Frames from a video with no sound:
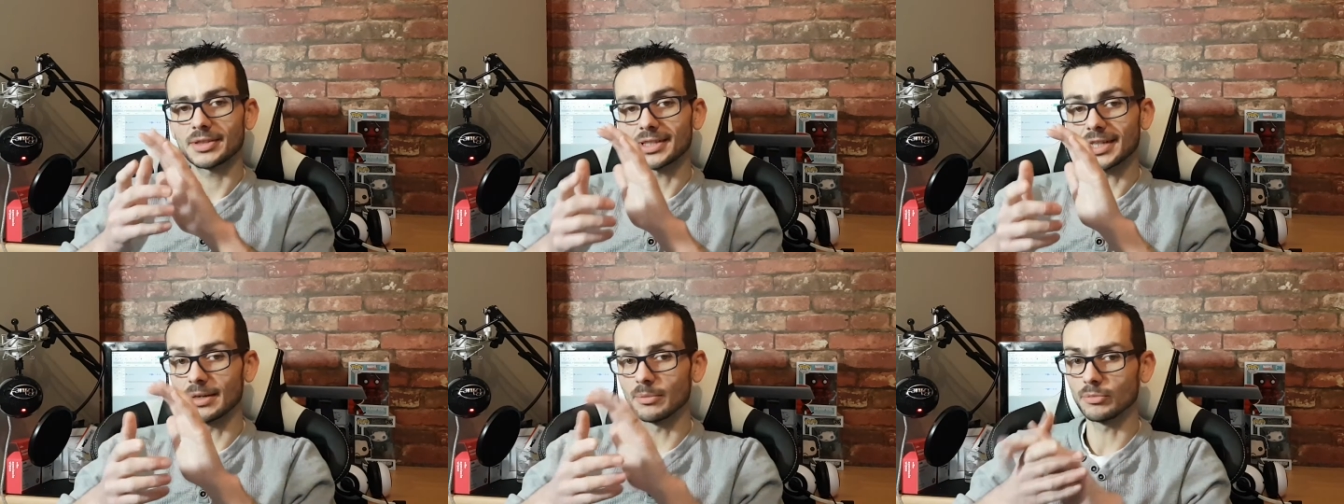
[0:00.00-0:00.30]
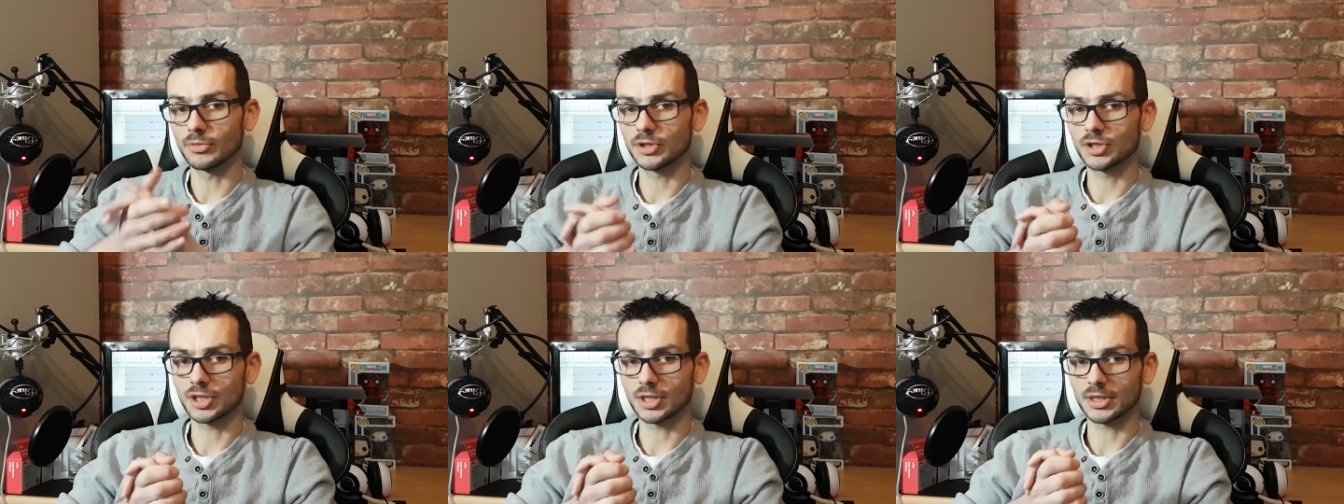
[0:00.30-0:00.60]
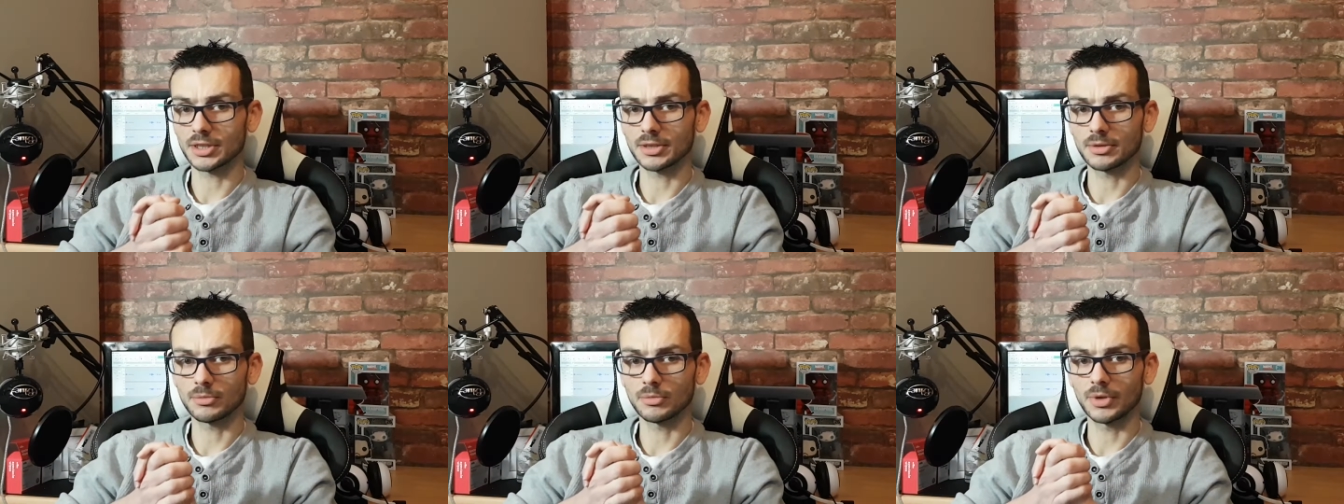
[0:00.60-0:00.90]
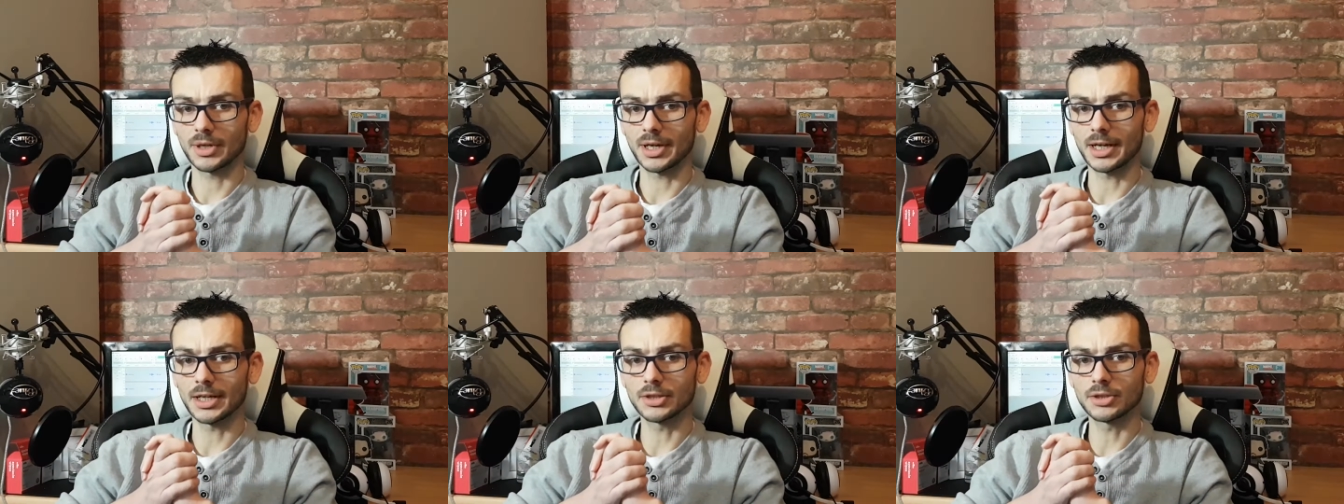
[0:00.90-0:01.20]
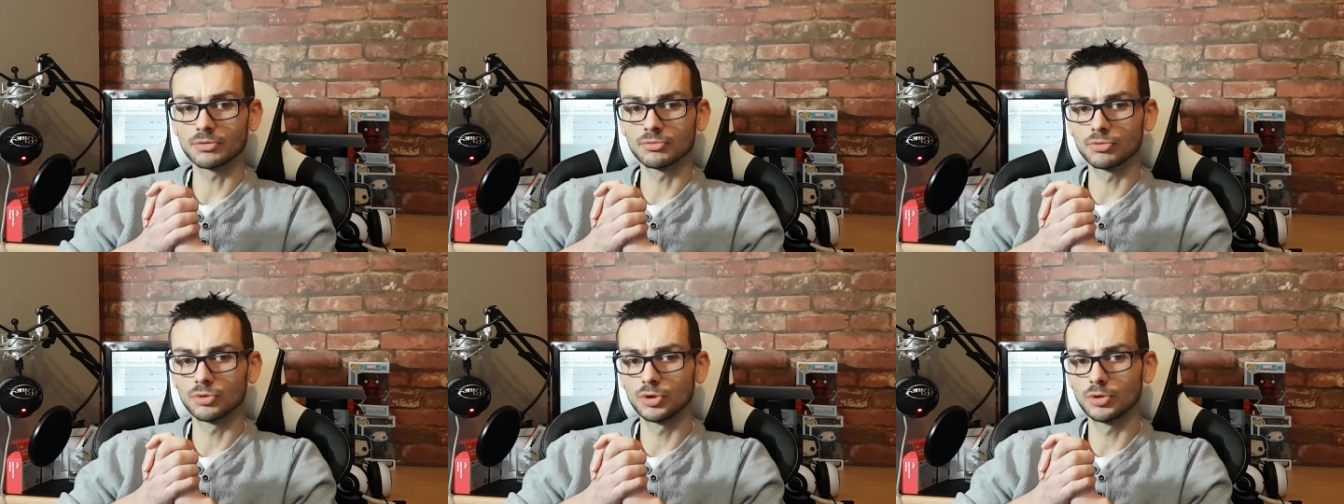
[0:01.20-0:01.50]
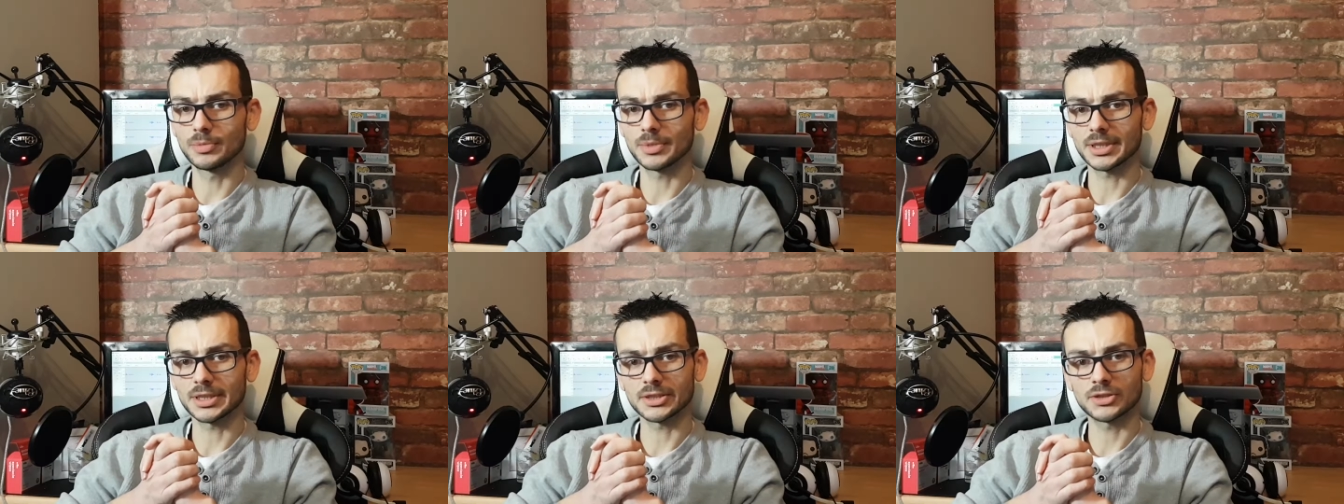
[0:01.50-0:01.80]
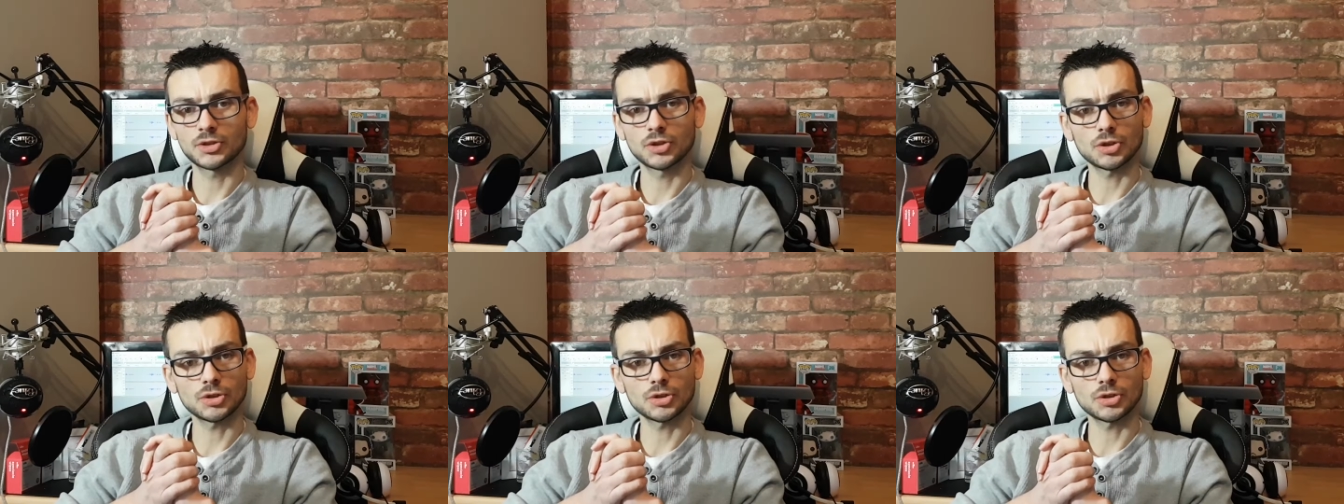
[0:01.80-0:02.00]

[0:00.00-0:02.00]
Temperature, we had the rumors,